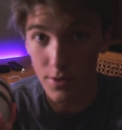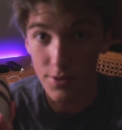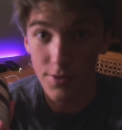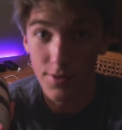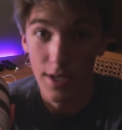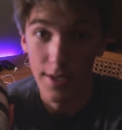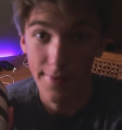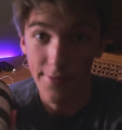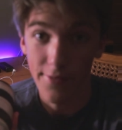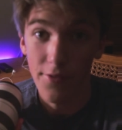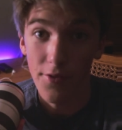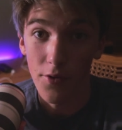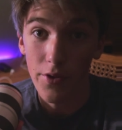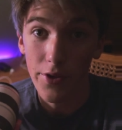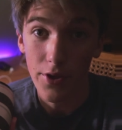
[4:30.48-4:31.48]
it's not
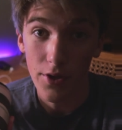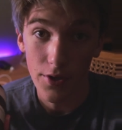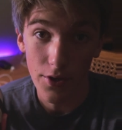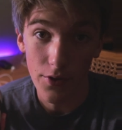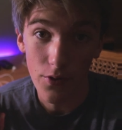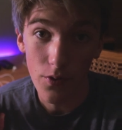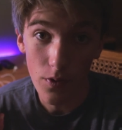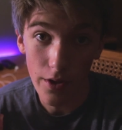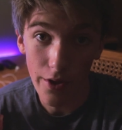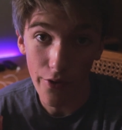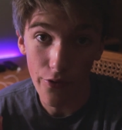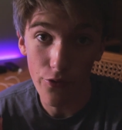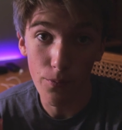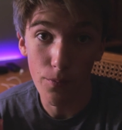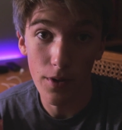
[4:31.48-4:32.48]
necessarily good to do
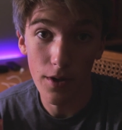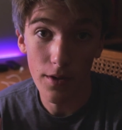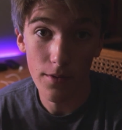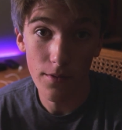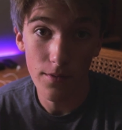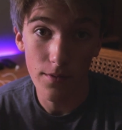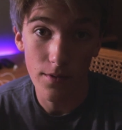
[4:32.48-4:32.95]
this, but